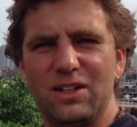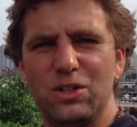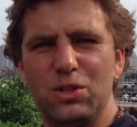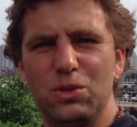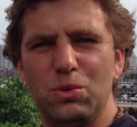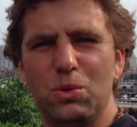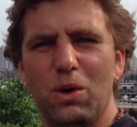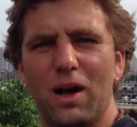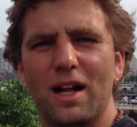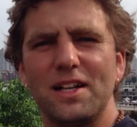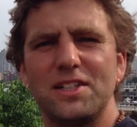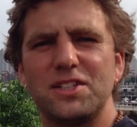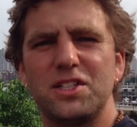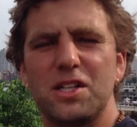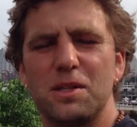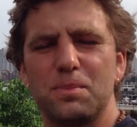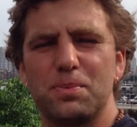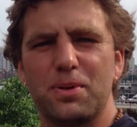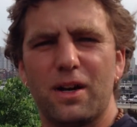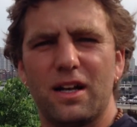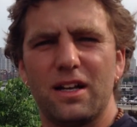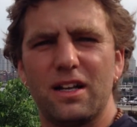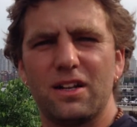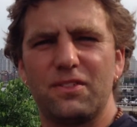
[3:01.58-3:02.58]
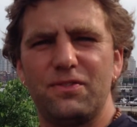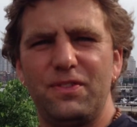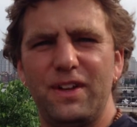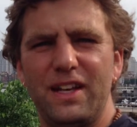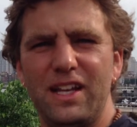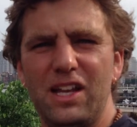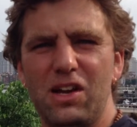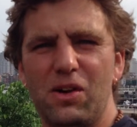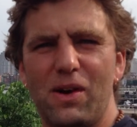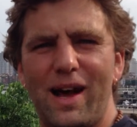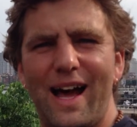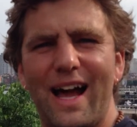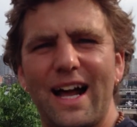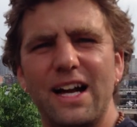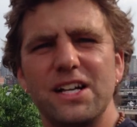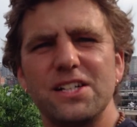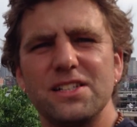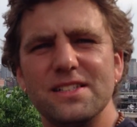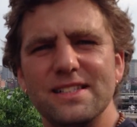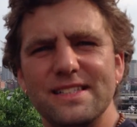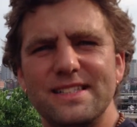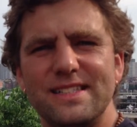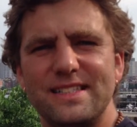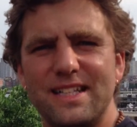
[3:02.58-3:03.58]
who watched the product video
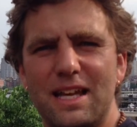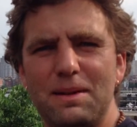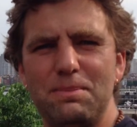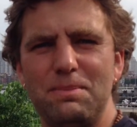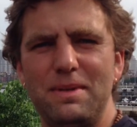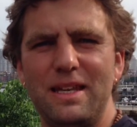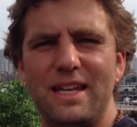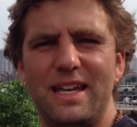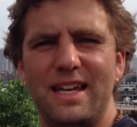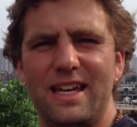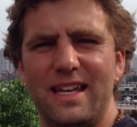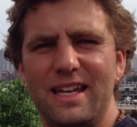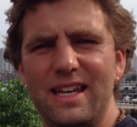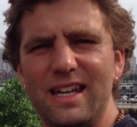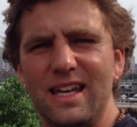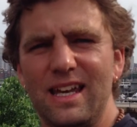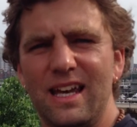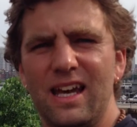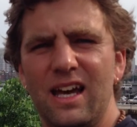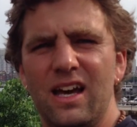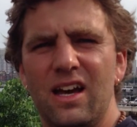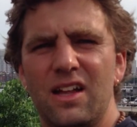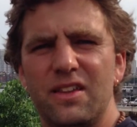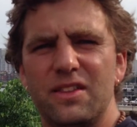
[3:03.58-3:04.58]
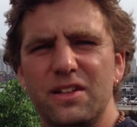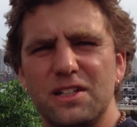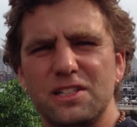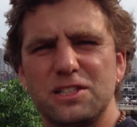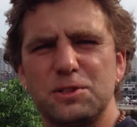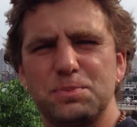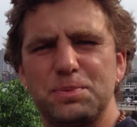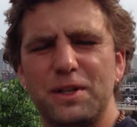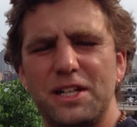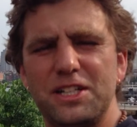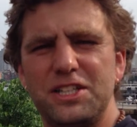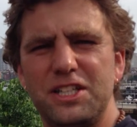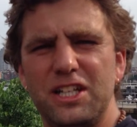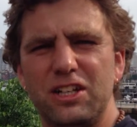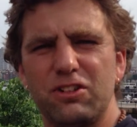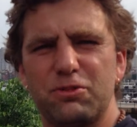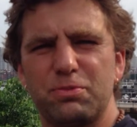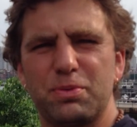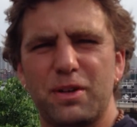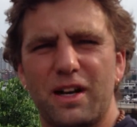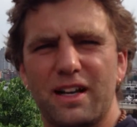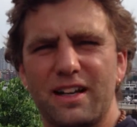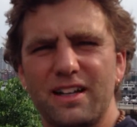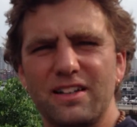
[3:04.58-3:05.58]
actually sent me in their spreadsheet
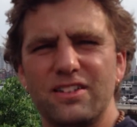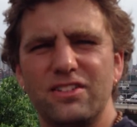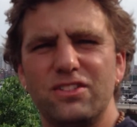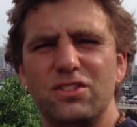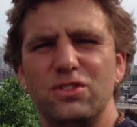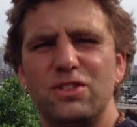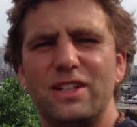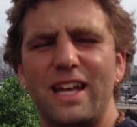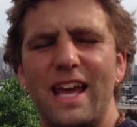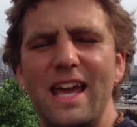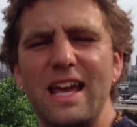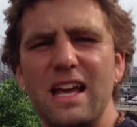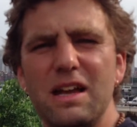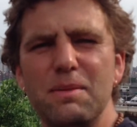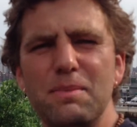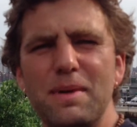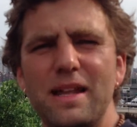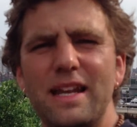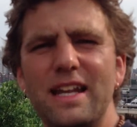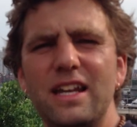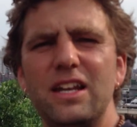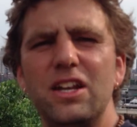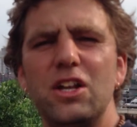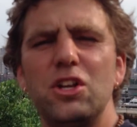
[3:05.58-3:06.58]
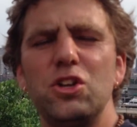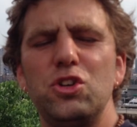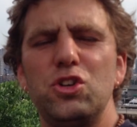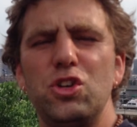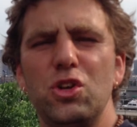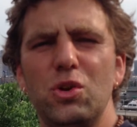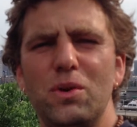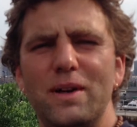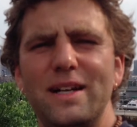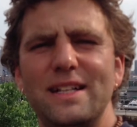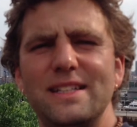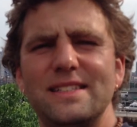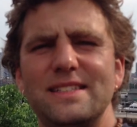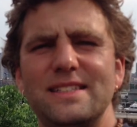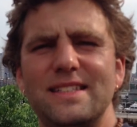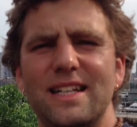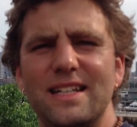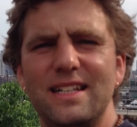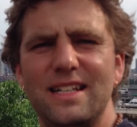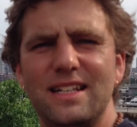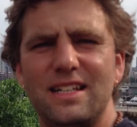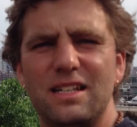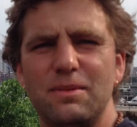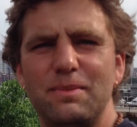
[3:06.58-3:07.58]
of products. So take a minute, do it,
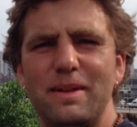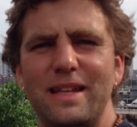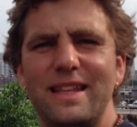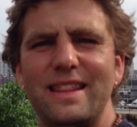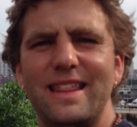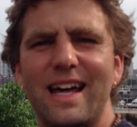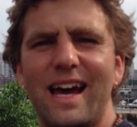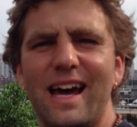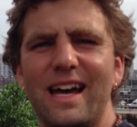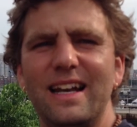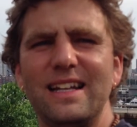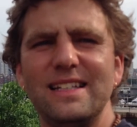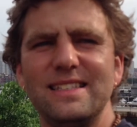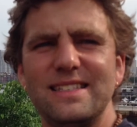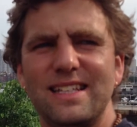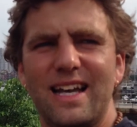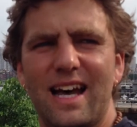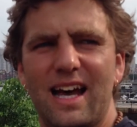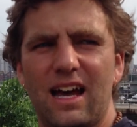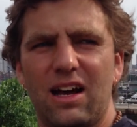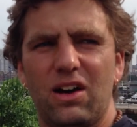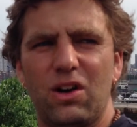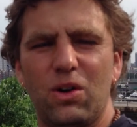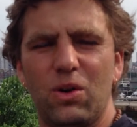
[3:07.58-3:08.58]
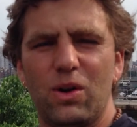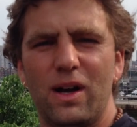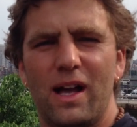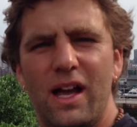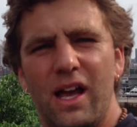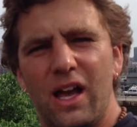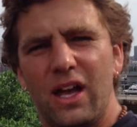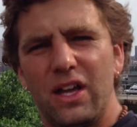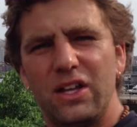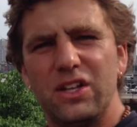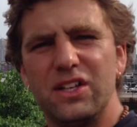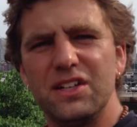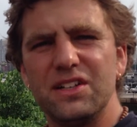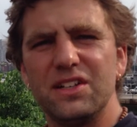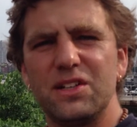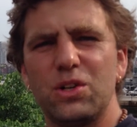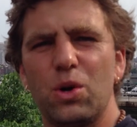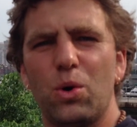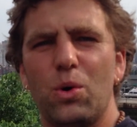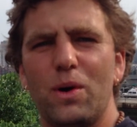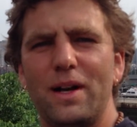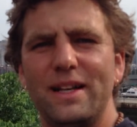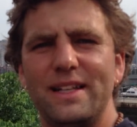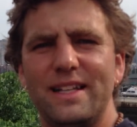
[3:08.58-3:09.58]
send it to me. That is how you're
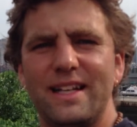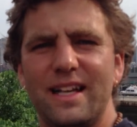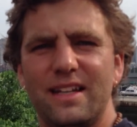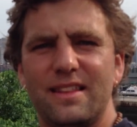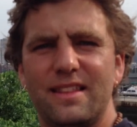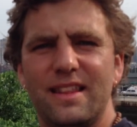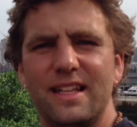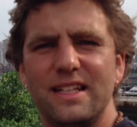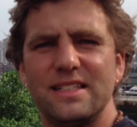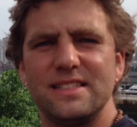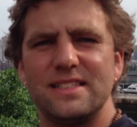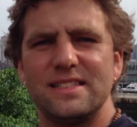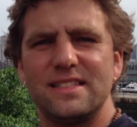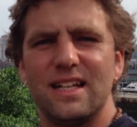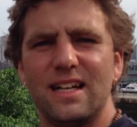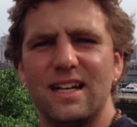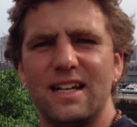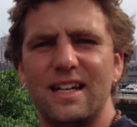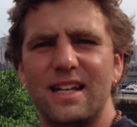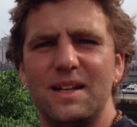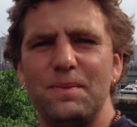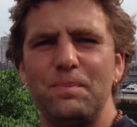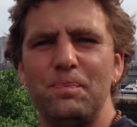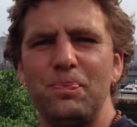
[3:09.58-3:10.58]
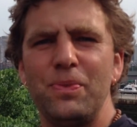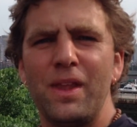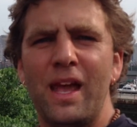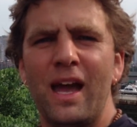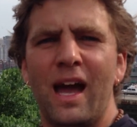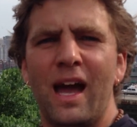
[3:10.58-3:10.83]
going to get things done. And